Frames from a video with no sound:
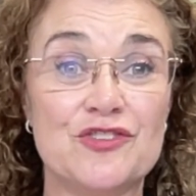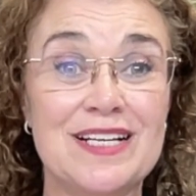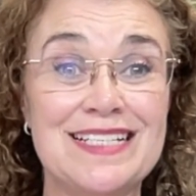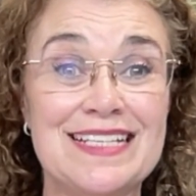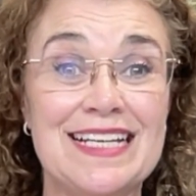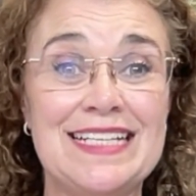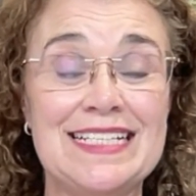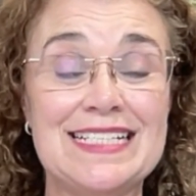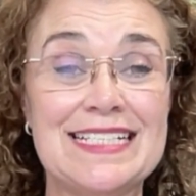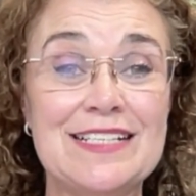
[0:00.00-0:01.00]

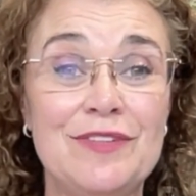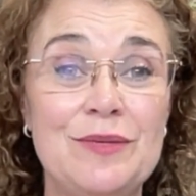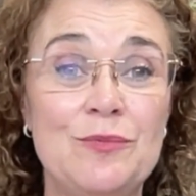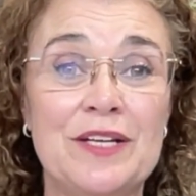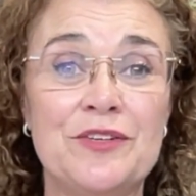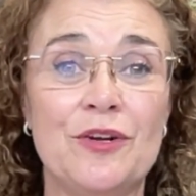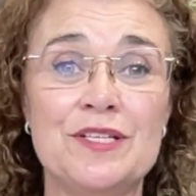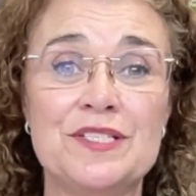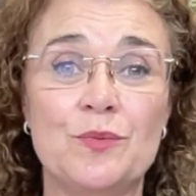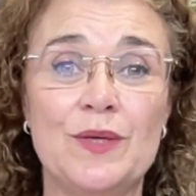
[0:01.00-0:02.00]
translating to
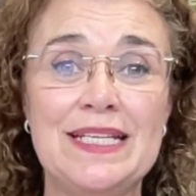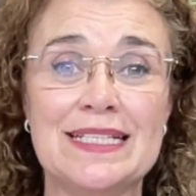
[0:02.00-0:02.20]
$71 a week